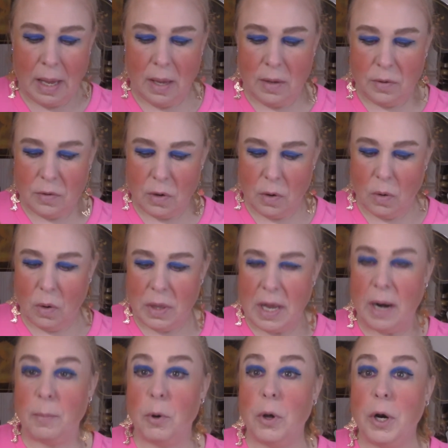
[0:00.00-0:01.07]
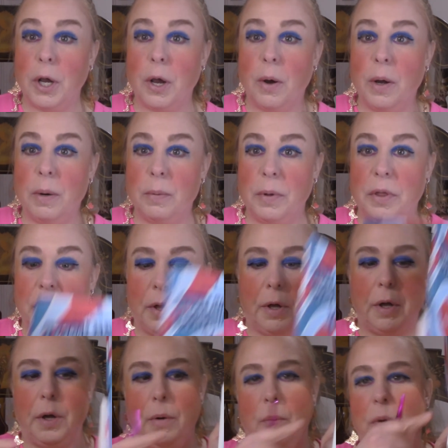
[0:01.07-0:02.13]
So then I'm going to go in with,
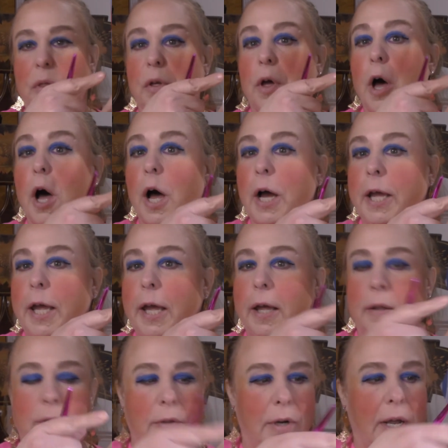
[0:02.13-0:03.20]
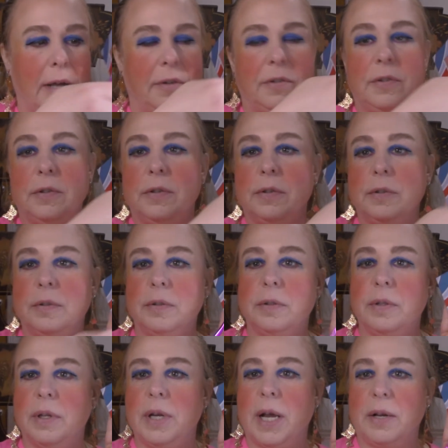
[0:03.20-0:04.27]
with Cocky, the next,
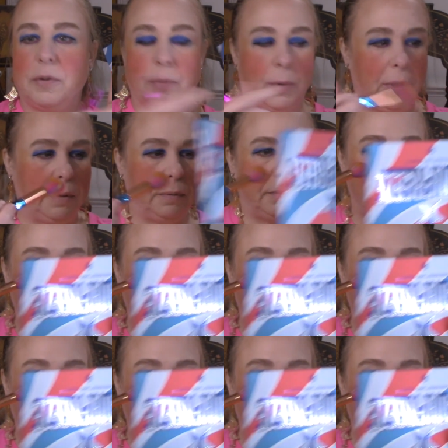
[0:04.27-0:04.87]
the next one.